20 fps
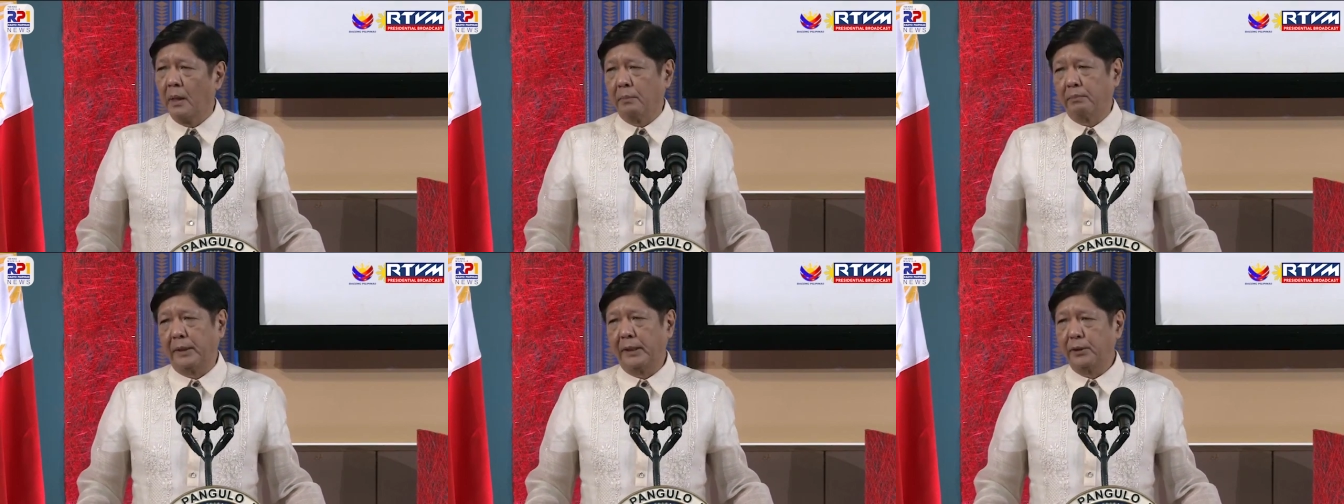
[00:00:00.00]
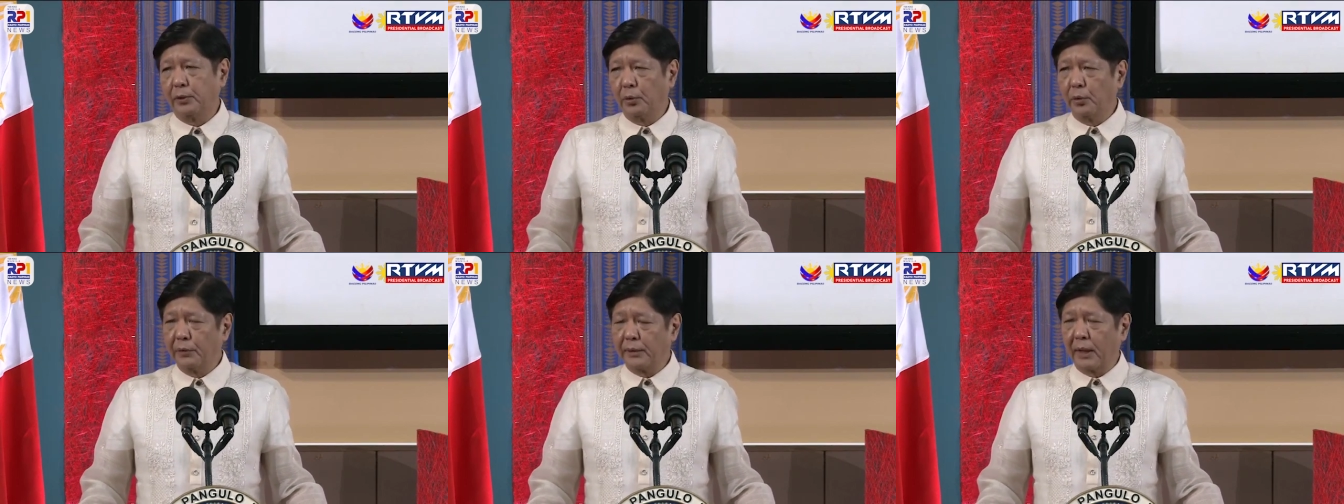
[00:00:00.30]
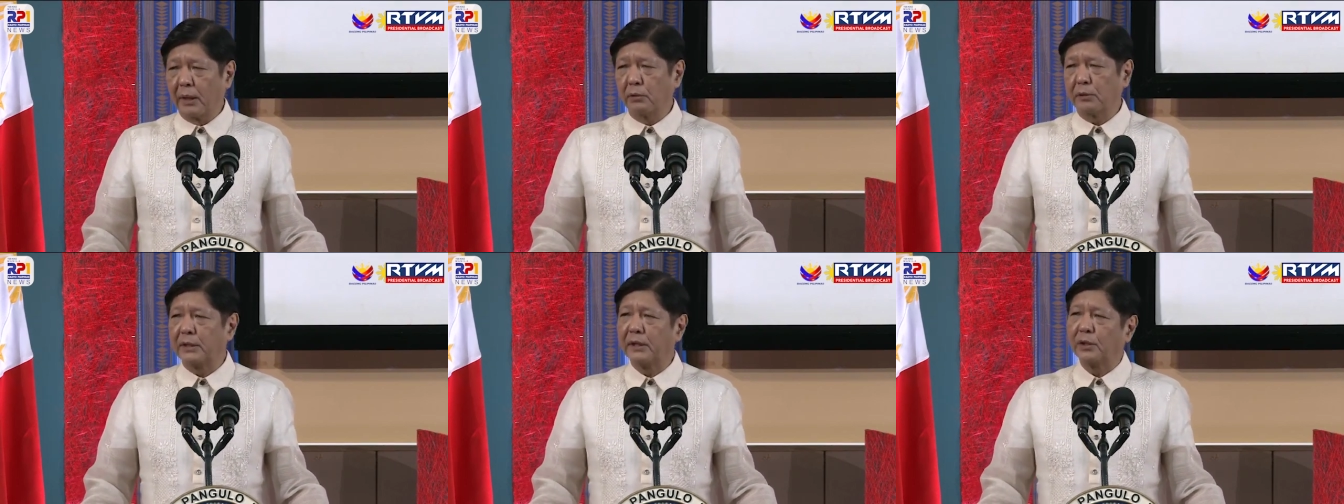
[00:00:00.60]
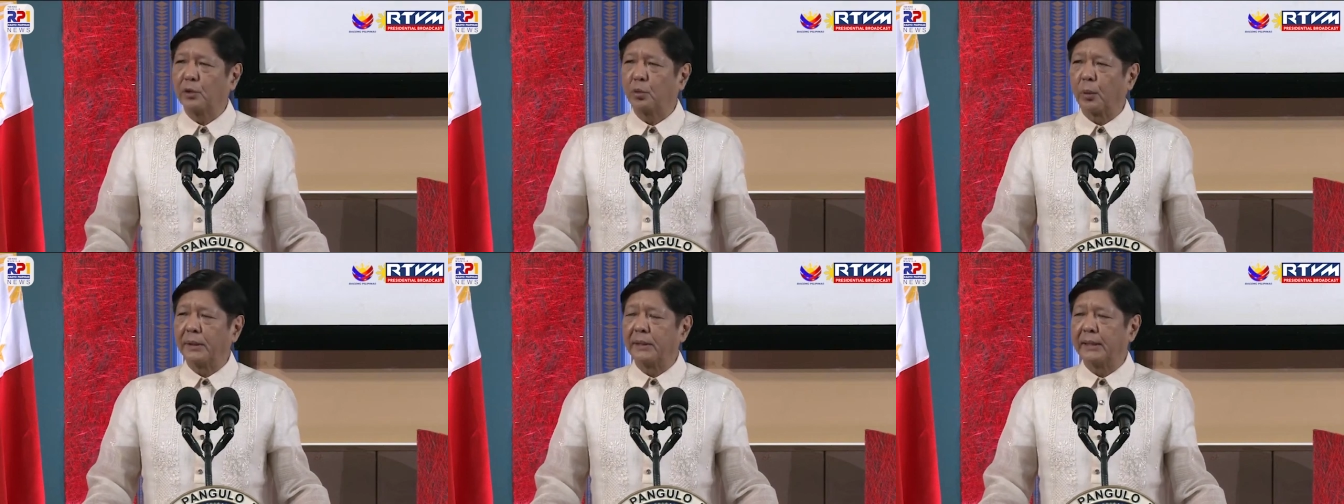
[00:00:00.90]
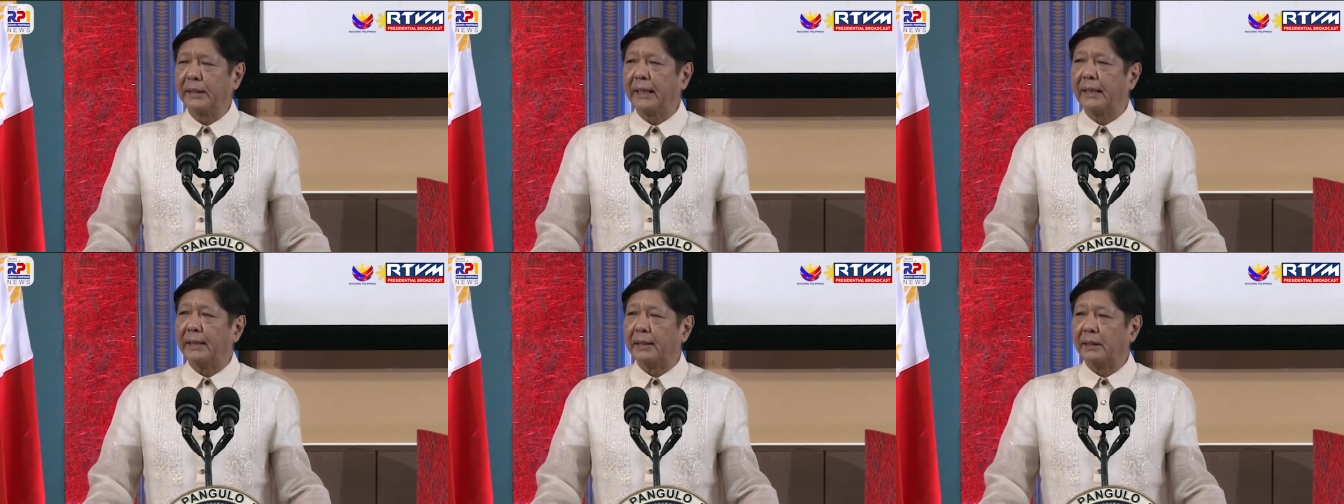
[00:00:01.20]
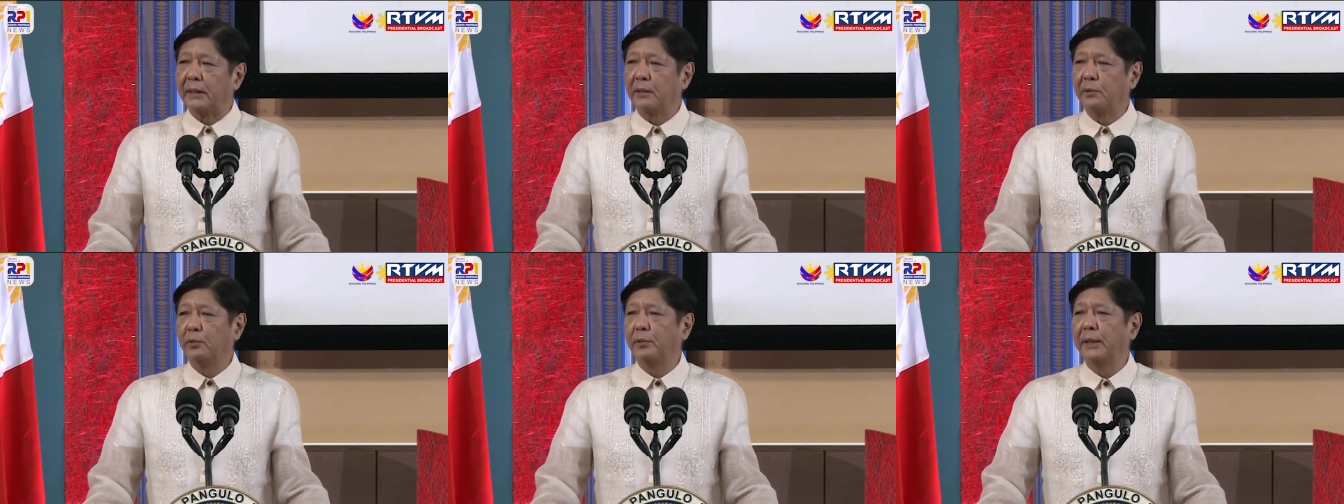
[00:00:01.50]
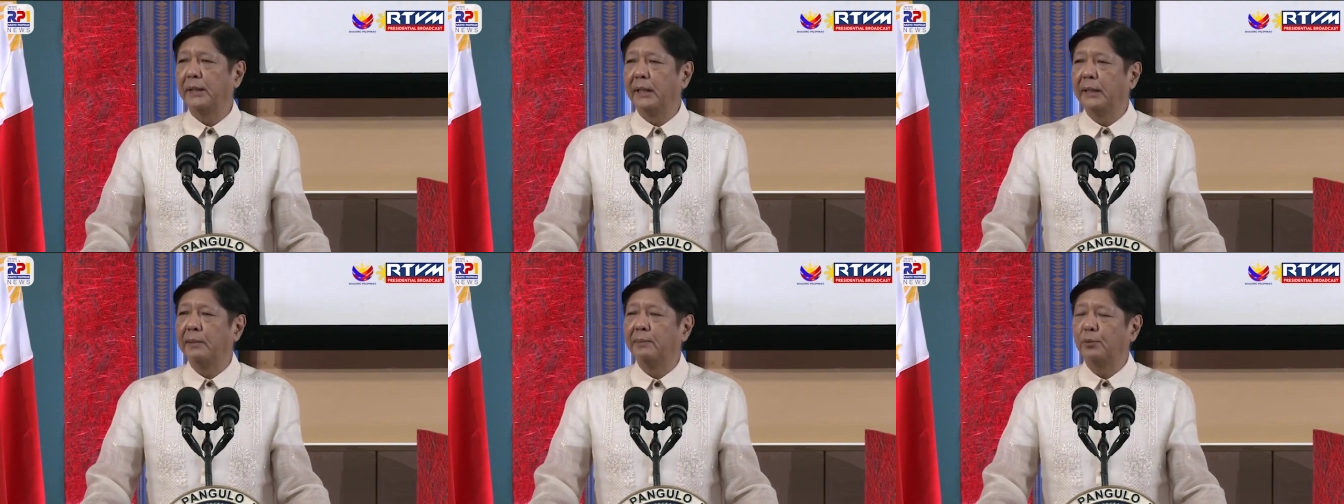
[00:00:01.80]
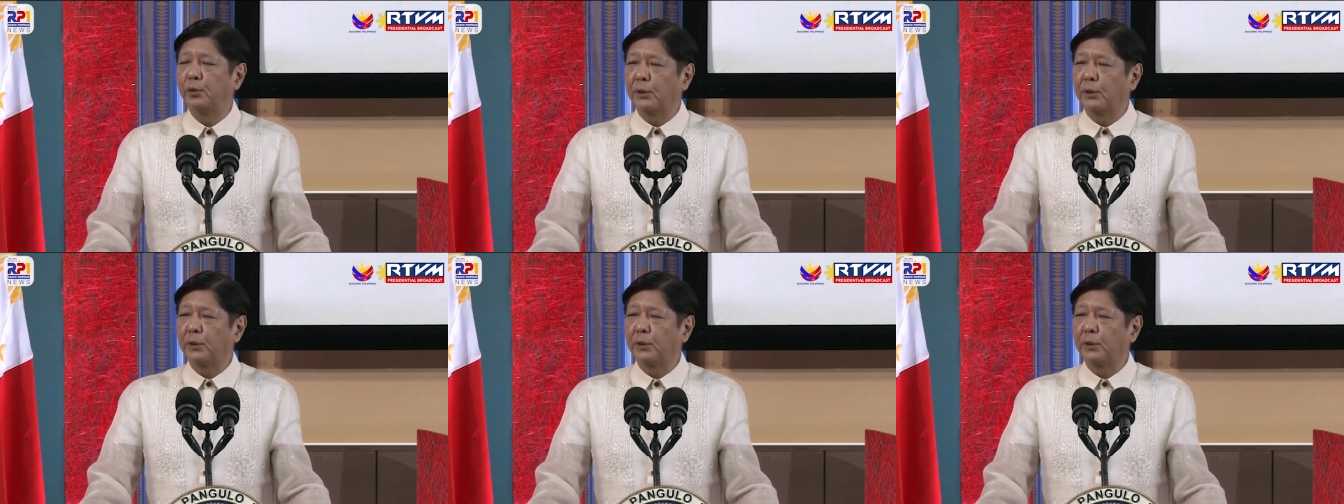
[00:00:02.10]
By 2028, we aim